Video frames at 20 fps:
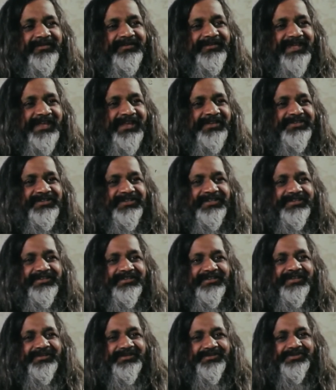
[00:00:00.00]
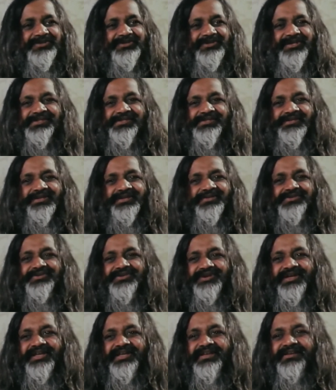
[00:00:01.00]
Tension and stress and
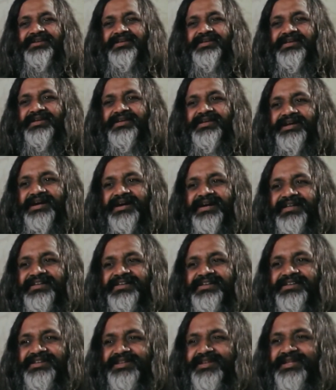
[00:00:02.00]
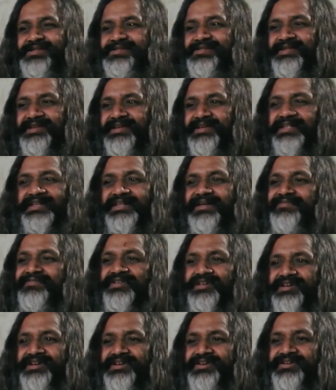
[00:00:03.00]
strain are increasing in
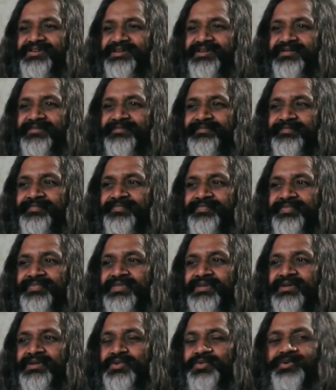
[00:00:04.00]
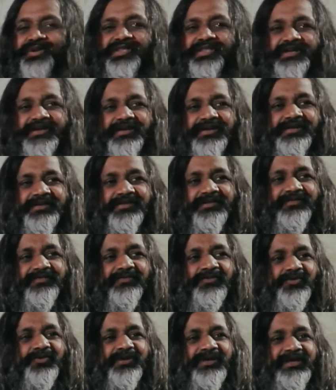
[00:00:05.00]
every country, whether it's
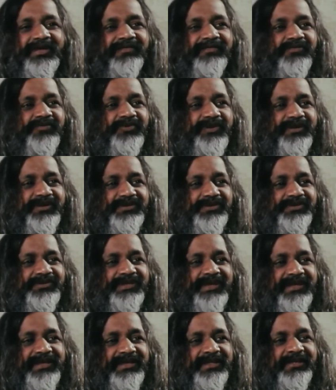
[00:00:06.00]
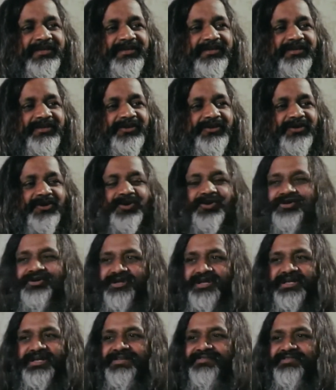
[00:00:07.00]
a affluent society or
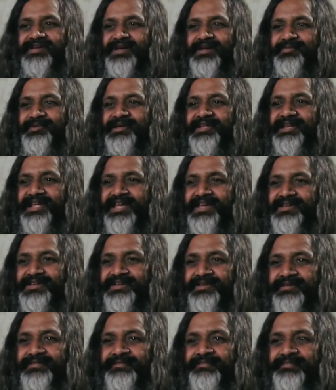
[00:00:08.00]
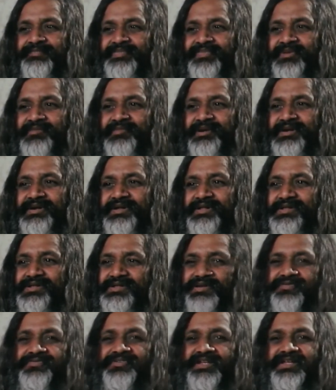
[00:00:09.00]
a developing nation, but
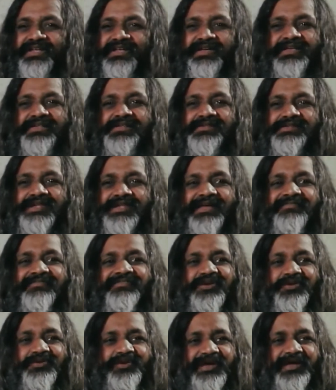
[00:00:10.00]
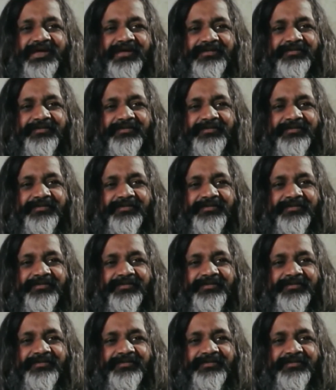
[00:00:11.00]
suffering is everywhere.